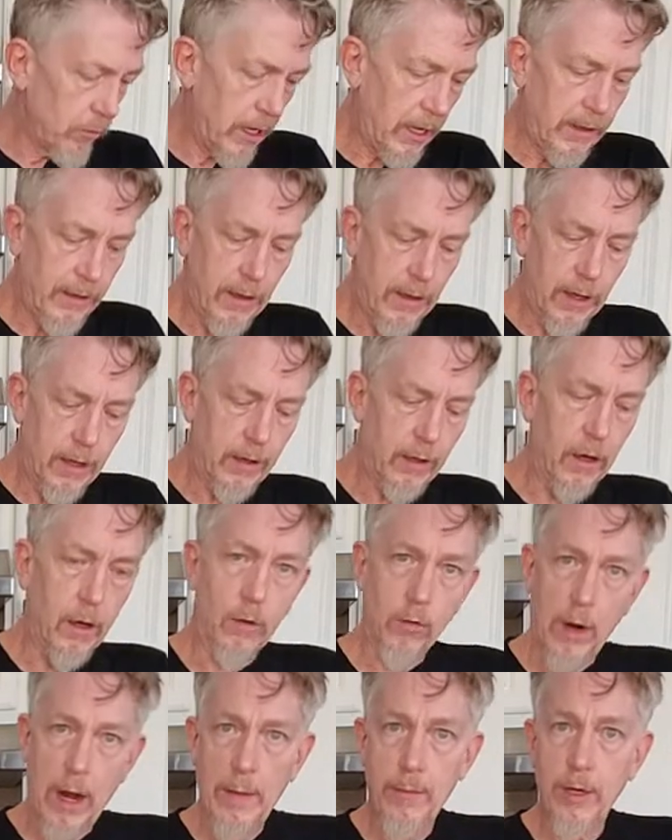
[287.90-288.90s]
and then
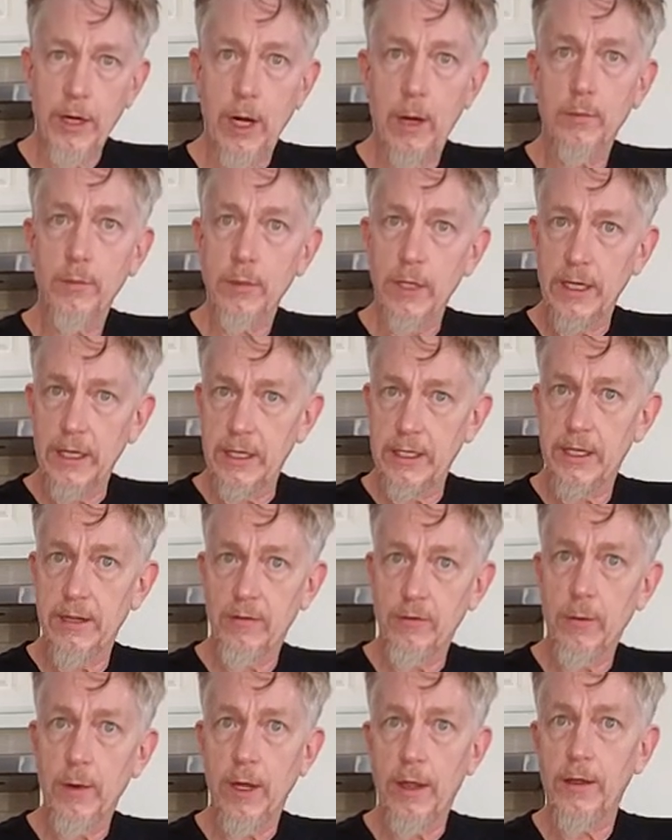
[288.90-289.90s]
I'll wrap it up, let it
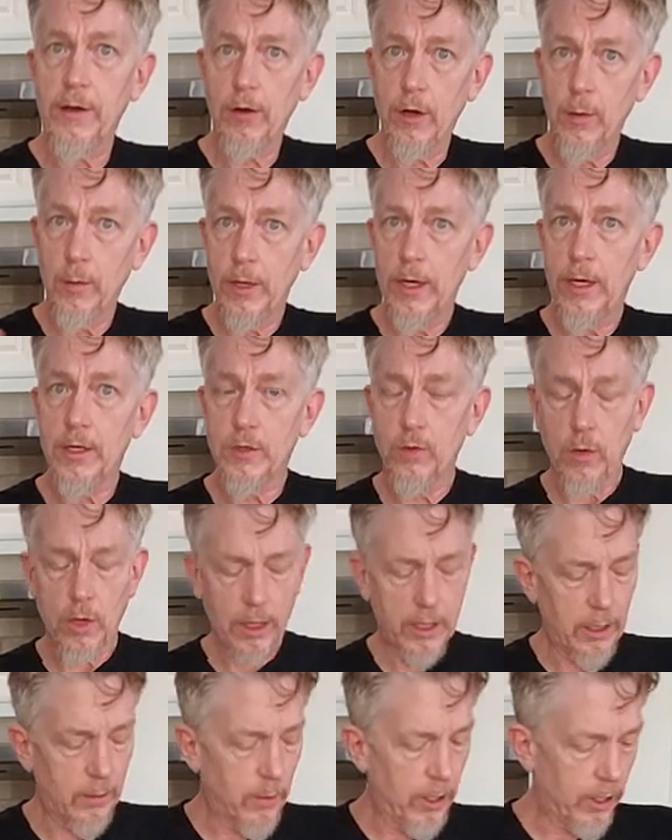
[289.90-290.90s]
sit for about 30 minutes
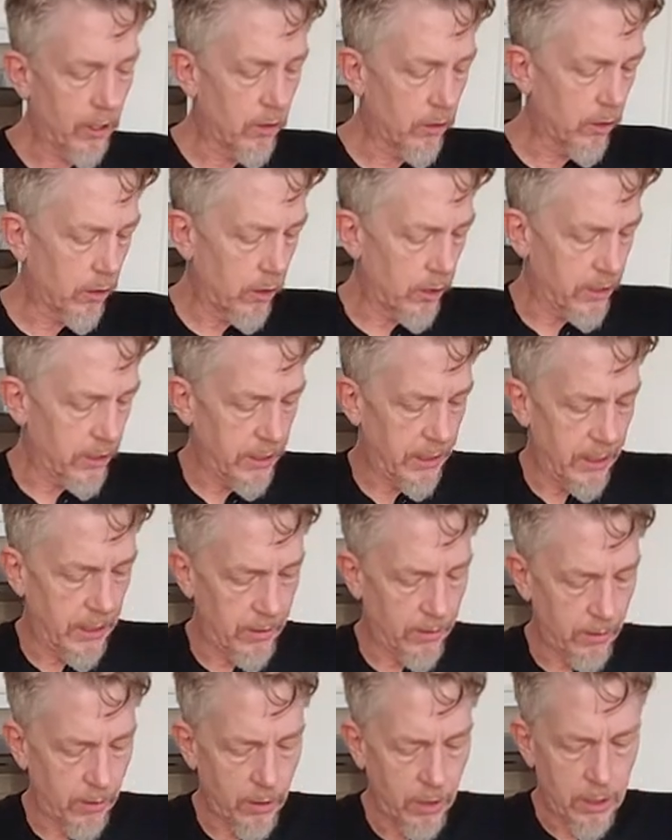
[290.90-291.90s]
while I get my cooker
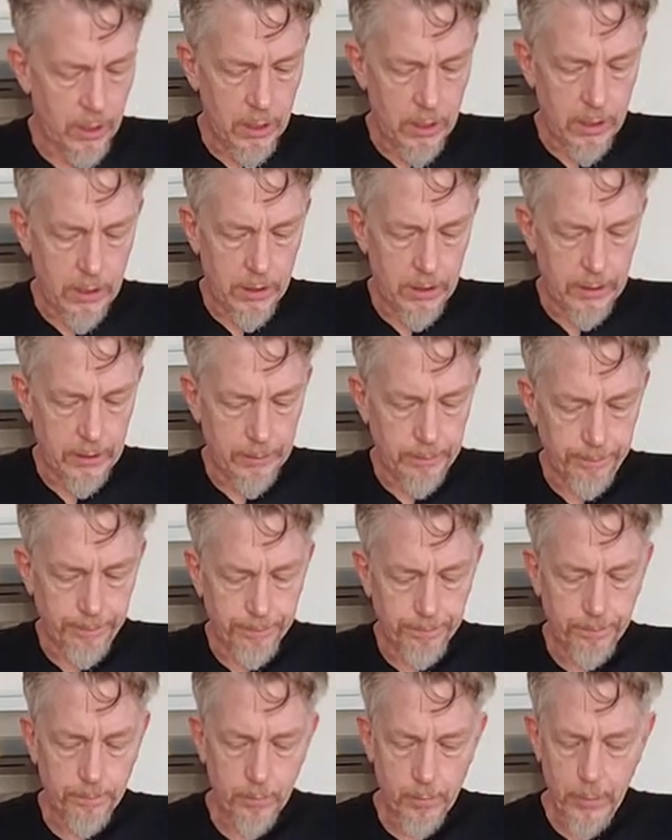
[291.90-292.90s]
together.
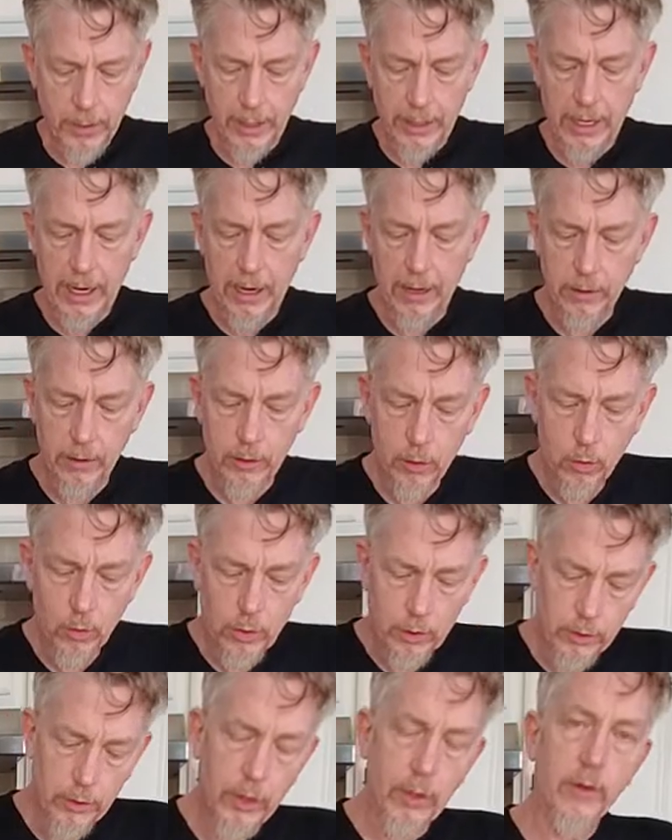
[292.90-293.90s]
But yeah, you
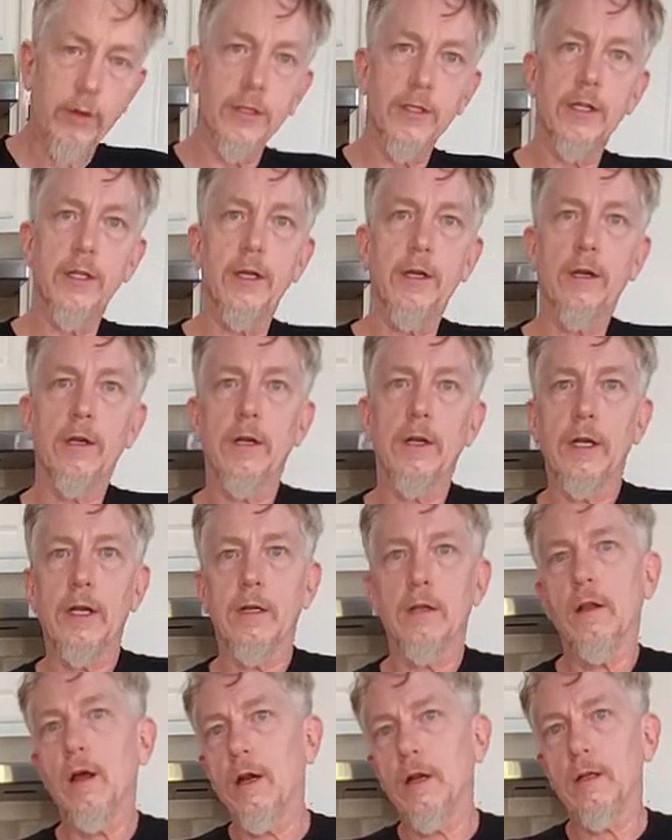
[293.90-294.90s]
will notice that you're going to
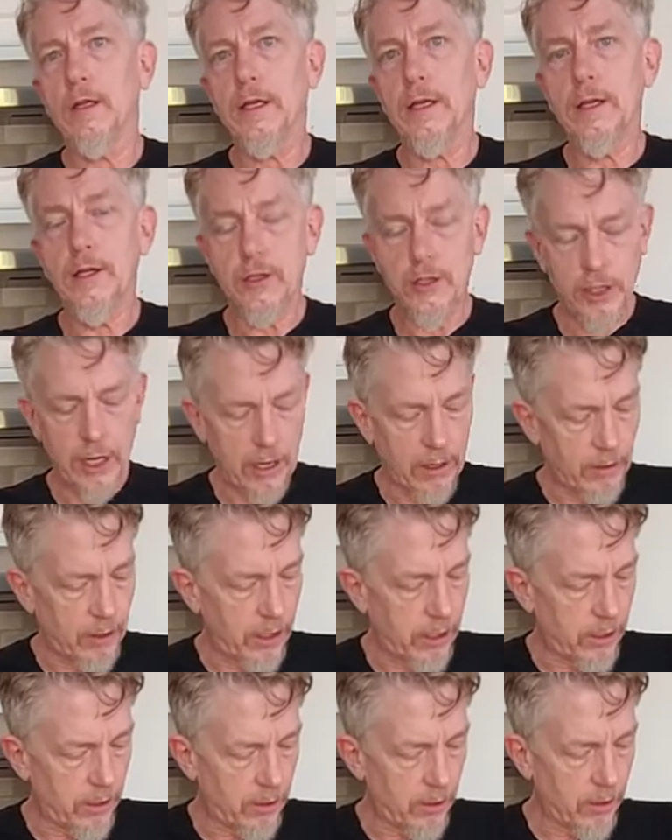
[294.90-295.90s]
get a lot of leakage out
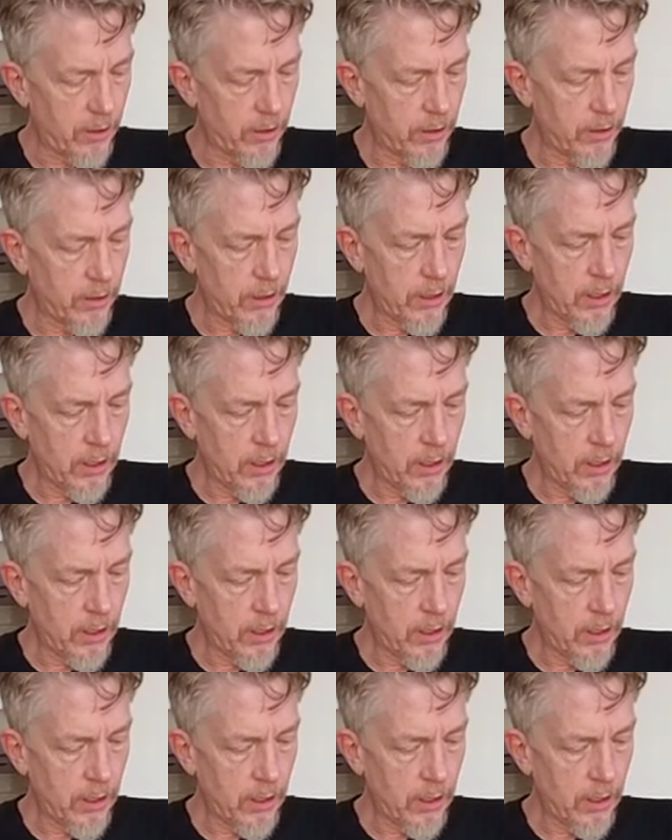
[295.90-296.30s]
of here.